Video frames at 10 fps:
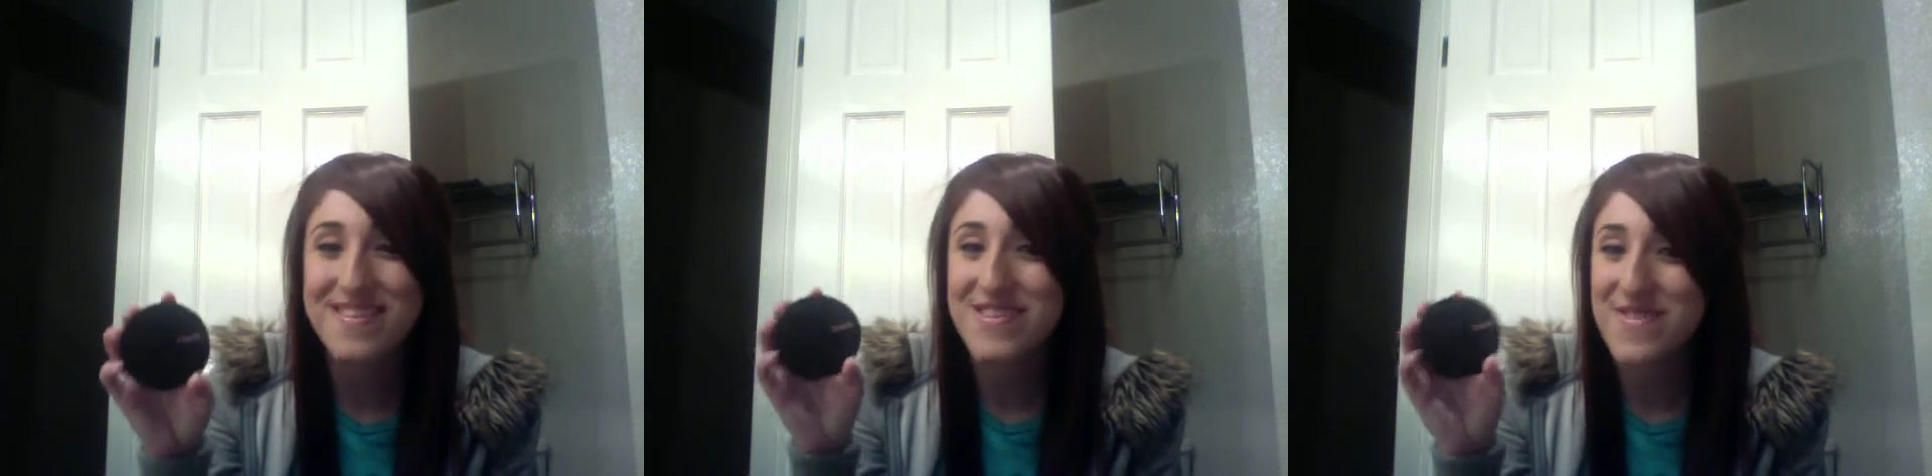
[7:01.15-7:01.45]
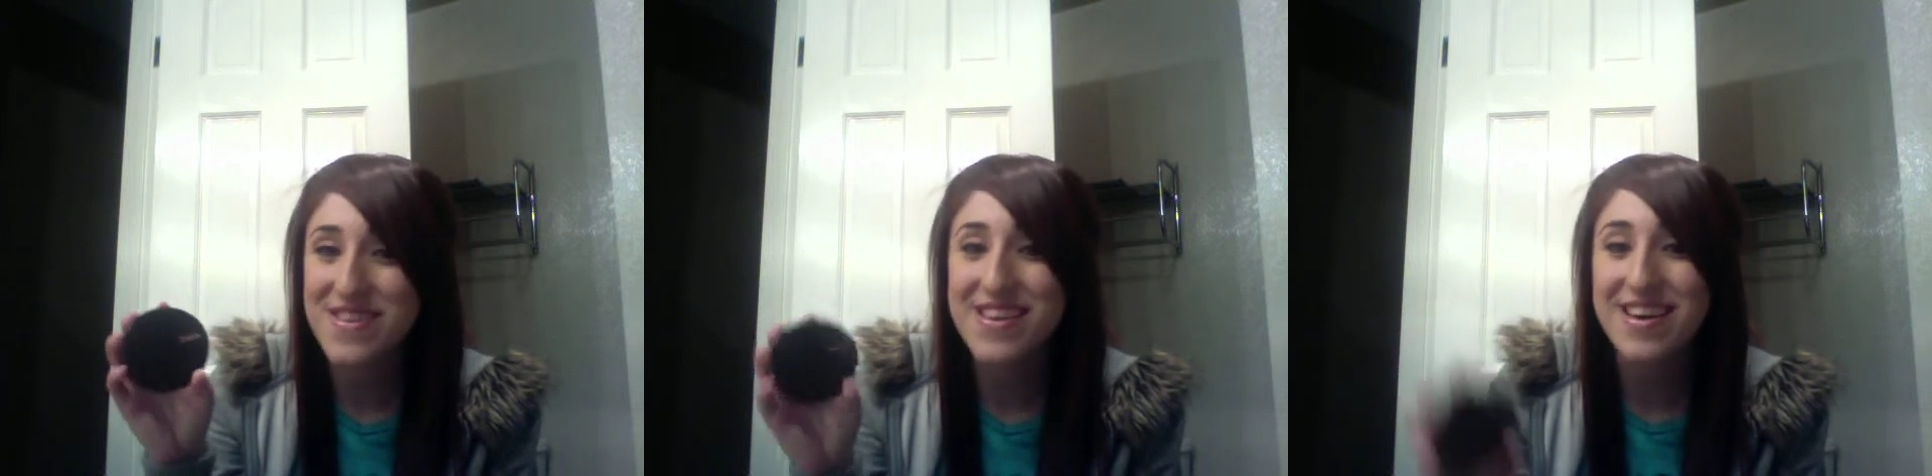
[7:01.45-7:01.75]
it's
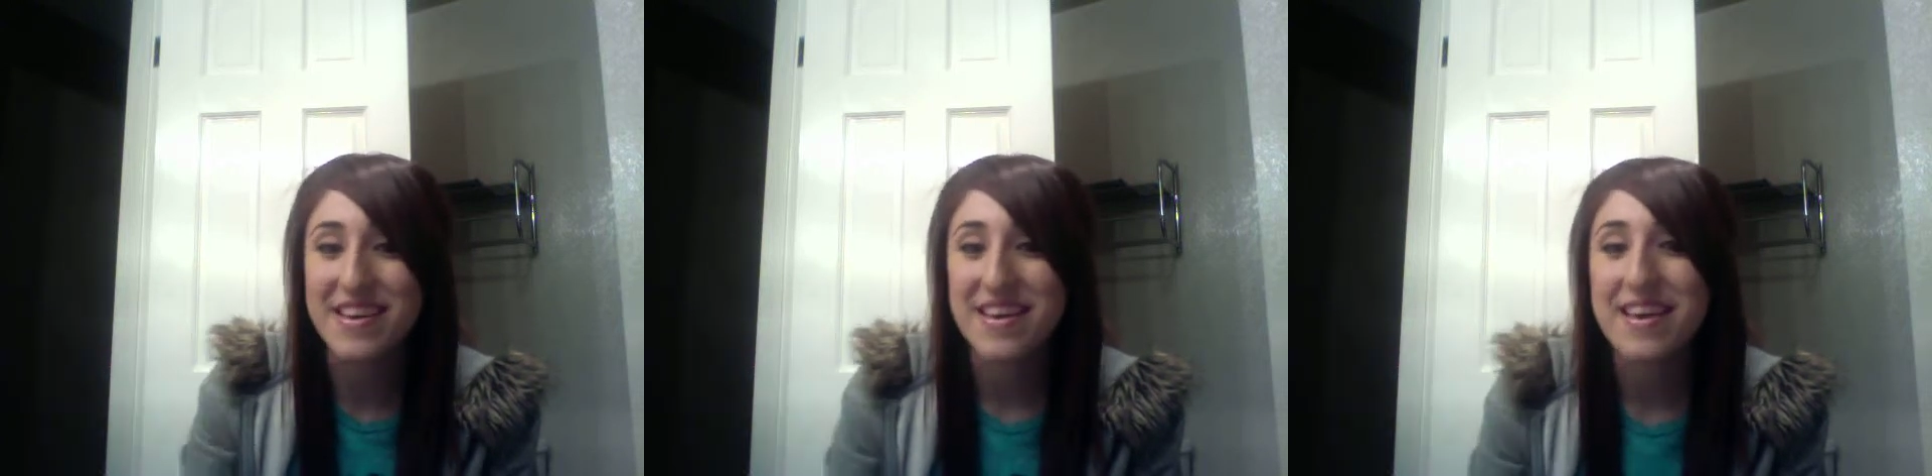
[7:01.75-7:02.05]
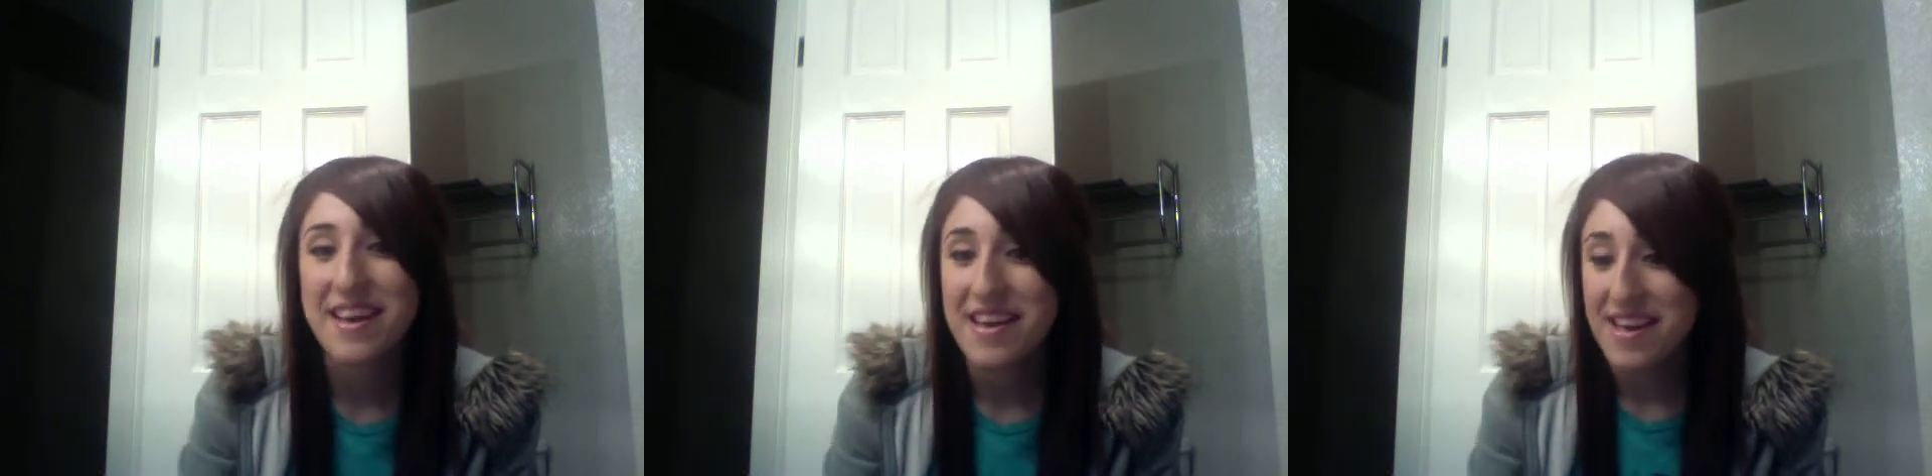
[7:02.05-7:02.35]
really good.
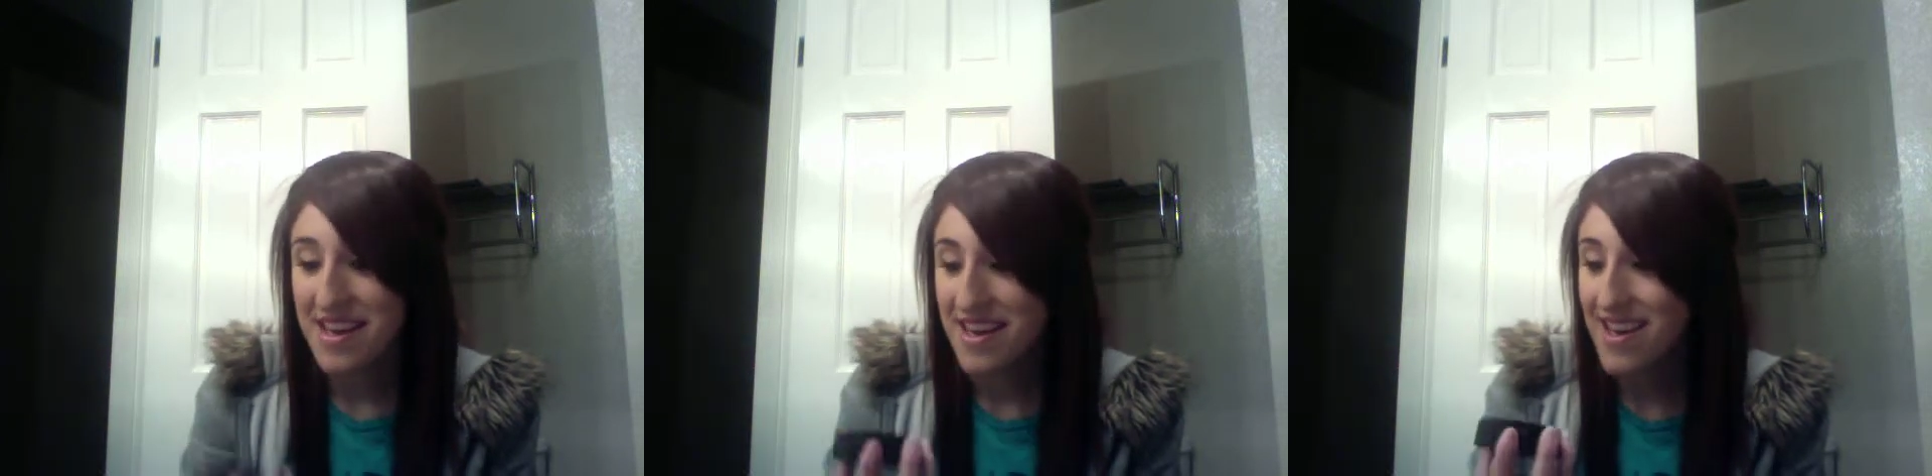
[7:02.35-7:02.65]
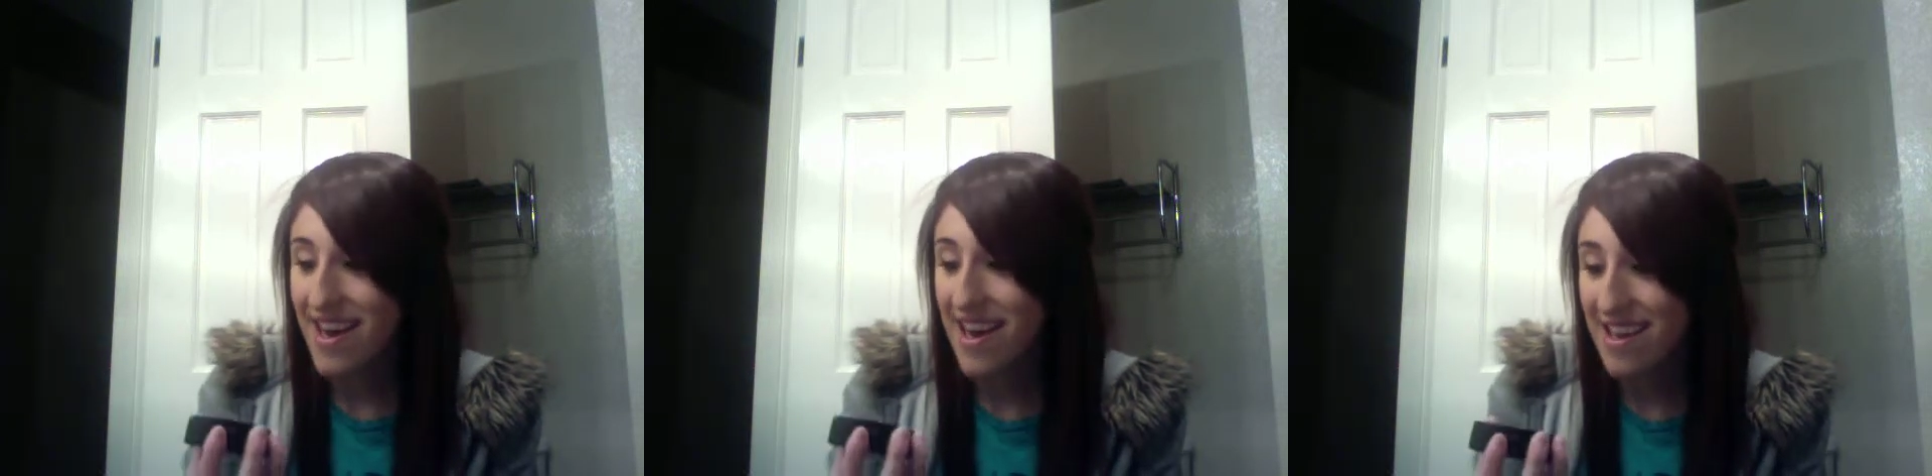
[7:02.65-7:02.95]

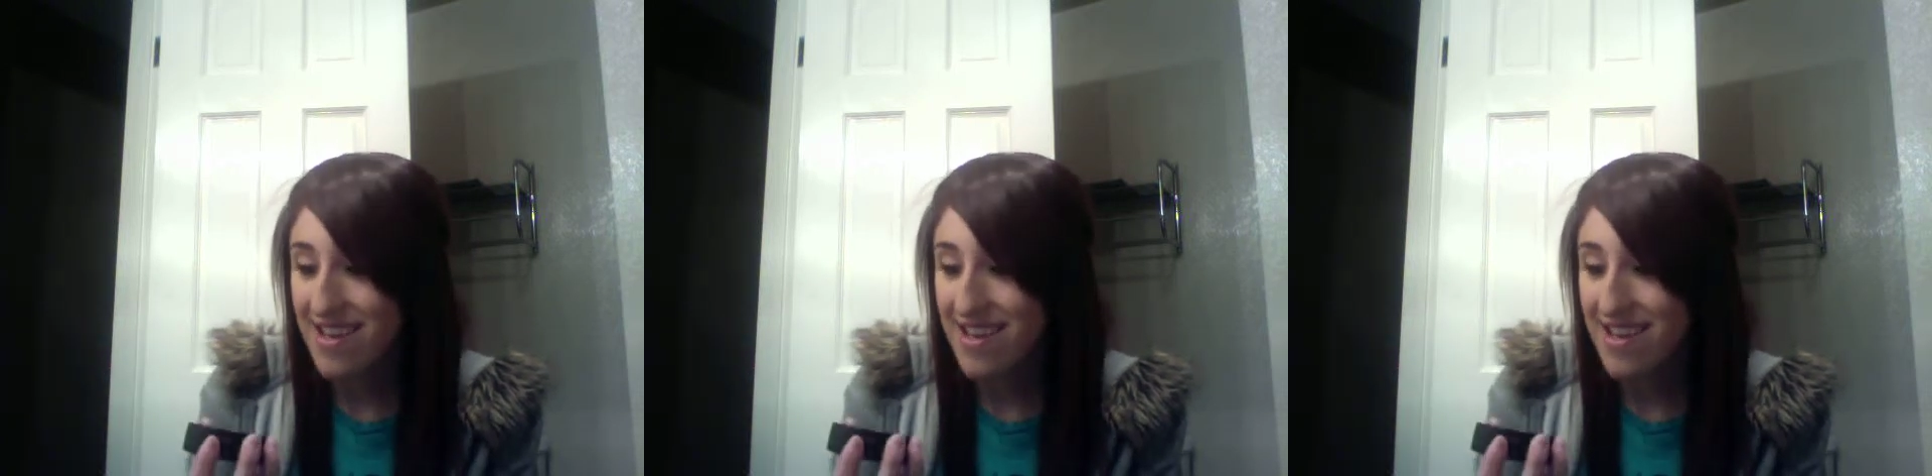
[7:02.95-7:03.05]
Yeah.